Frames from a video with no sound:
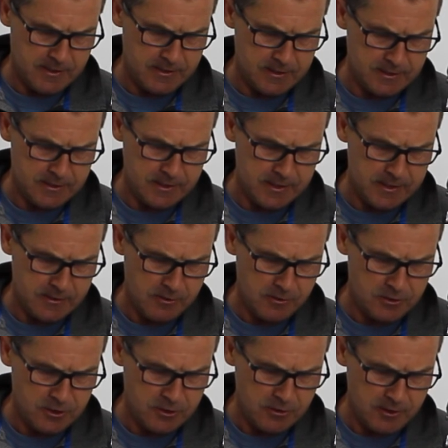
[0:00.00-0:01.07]
Doesn't need a lot
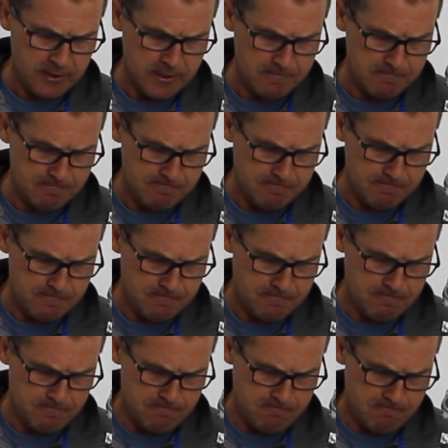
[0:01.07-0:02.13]
to lock it,
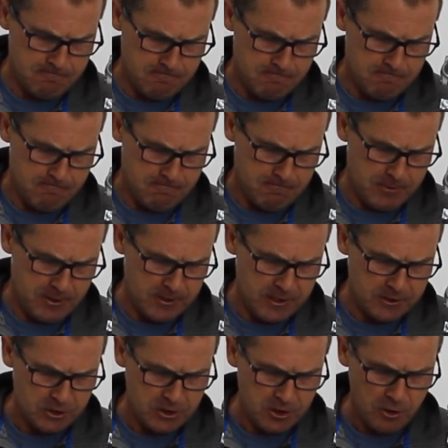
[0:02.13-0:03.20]
and that
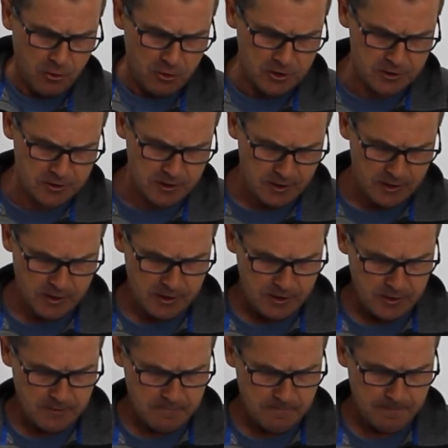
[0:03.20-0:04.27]
just locks
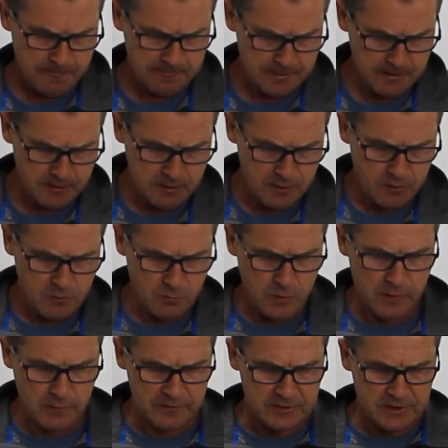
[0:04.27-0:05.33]
where
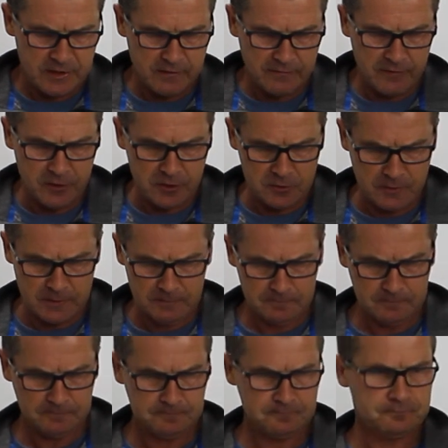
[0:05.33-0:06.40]
we've set the first one.
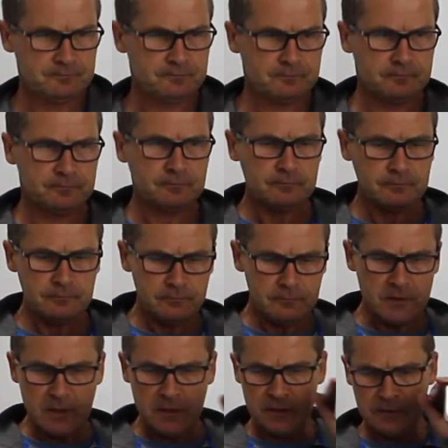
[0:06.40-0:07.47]

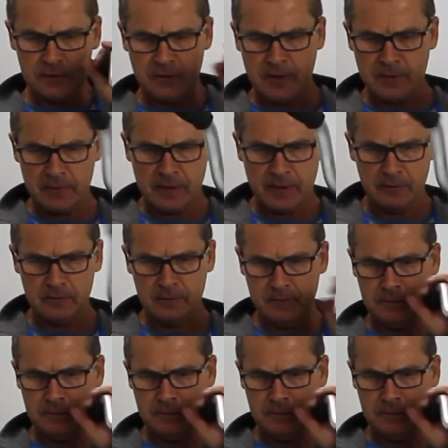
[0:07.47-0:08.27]
So there we go.